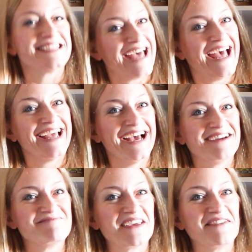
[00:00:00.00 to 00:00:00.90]
today
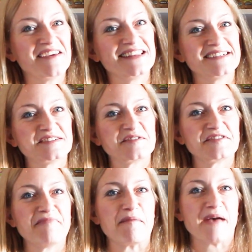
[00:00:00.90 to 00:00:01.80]
I'm giving you a little tour
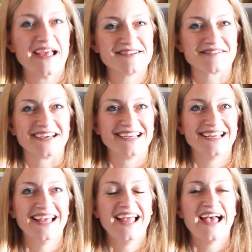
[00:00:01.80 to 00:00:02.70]
of my pantry,
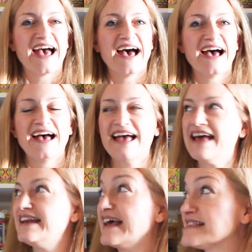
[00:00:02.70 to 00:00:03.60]

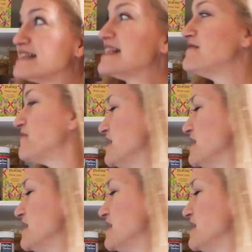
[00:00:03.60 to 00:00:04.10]
and as I said,